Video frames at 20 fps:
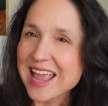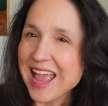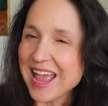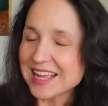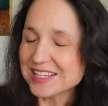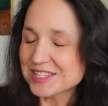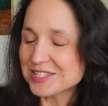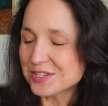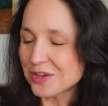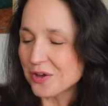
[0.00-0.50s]

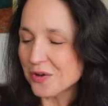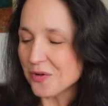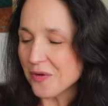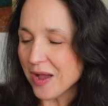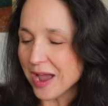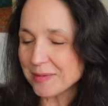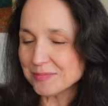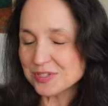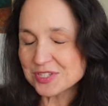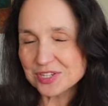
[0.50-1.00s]
And so
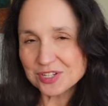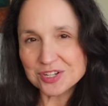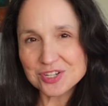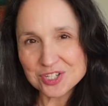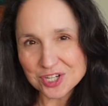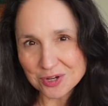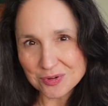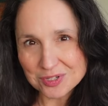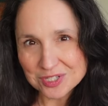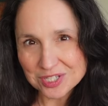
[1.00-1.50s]
I'm just gonna
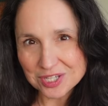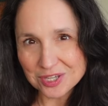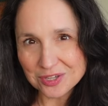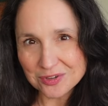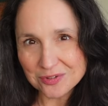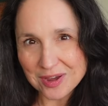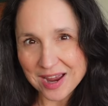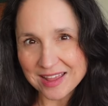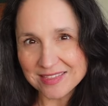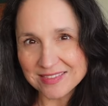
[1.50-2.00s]
show it to
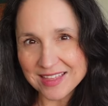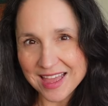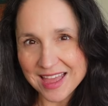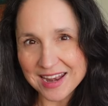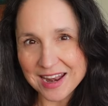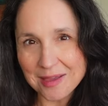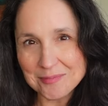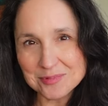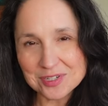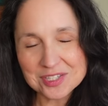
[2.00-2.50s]
you and
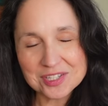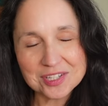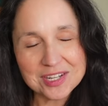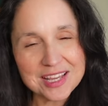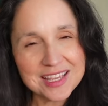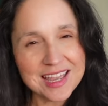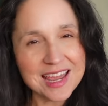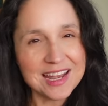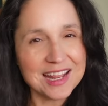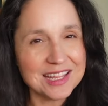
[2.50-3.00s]
then I'm just
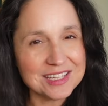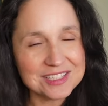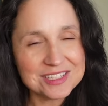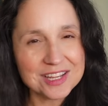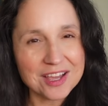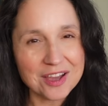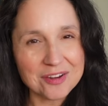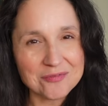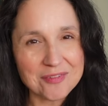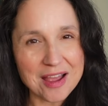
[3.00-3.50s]
gonna get
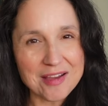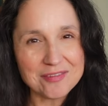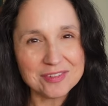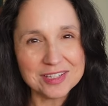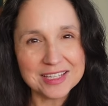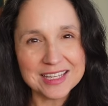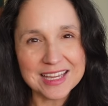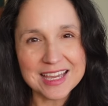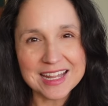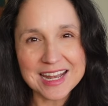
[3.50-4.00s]
into
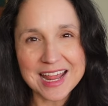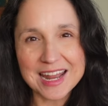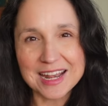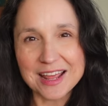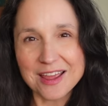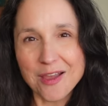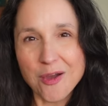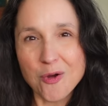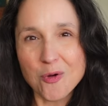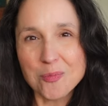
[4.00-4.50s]
unraveling it, and
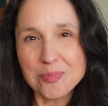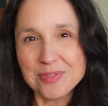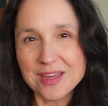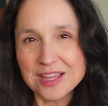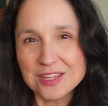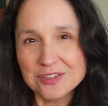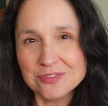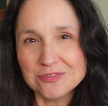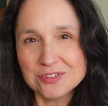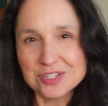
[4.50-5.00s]
I hope
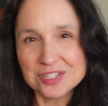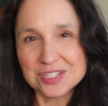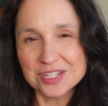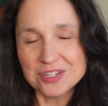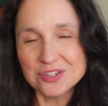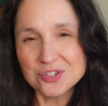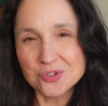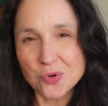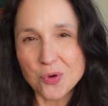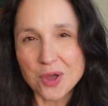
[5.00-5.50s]
that you just
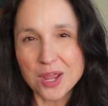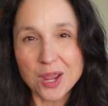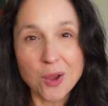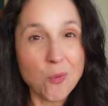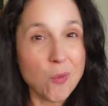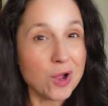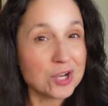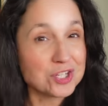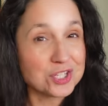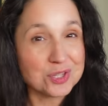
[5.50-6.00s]
enjoy
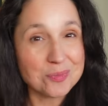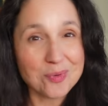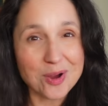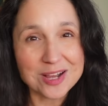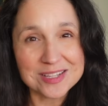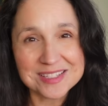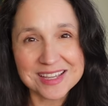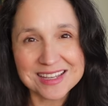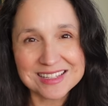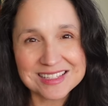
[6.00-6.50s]
watching the
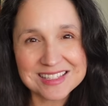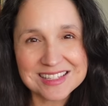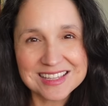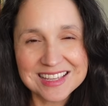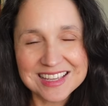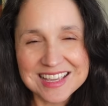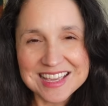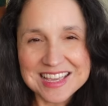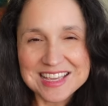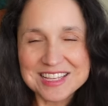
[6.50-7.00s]
process.
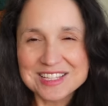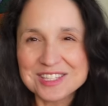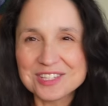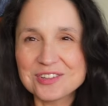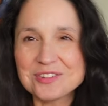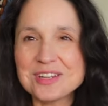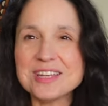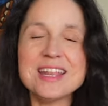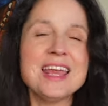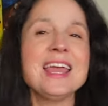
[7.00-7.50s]

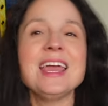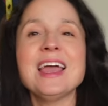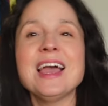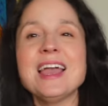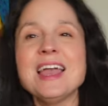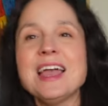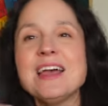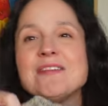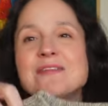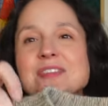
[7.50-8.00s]
So today I
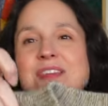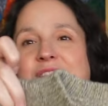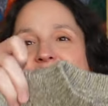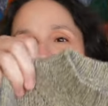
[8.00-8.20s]
have this